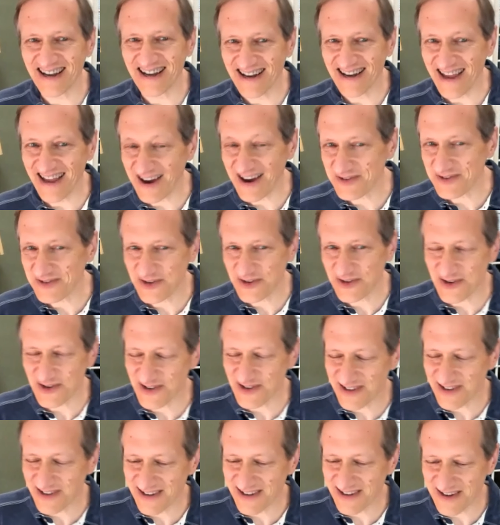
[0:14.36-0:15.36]
after
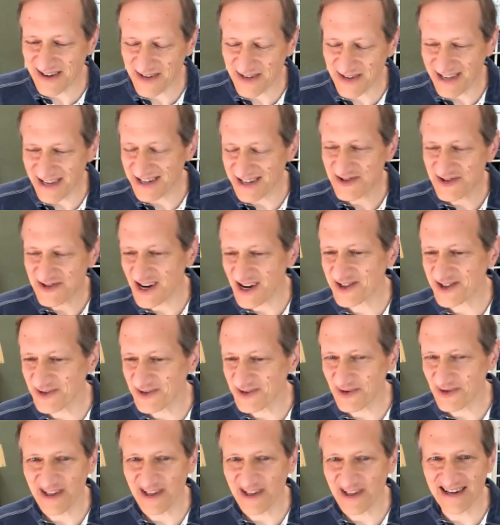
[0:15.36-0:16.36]
giving an introduction,
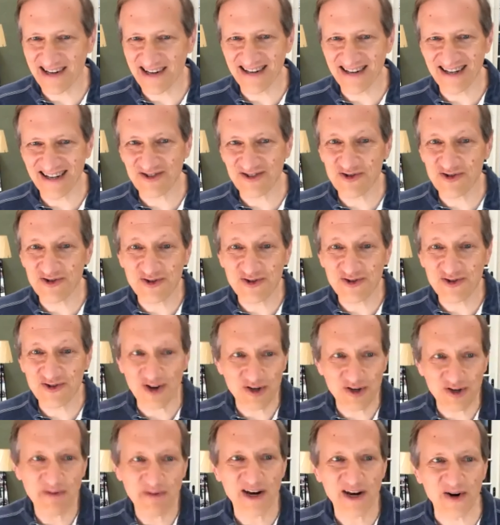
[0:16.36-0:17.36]
will then introduce our
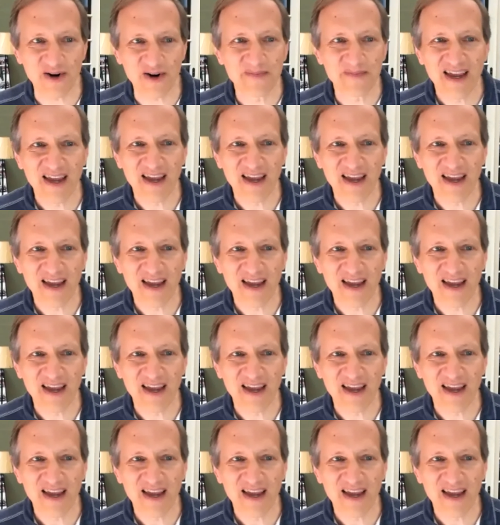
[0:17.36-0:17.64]
speaker.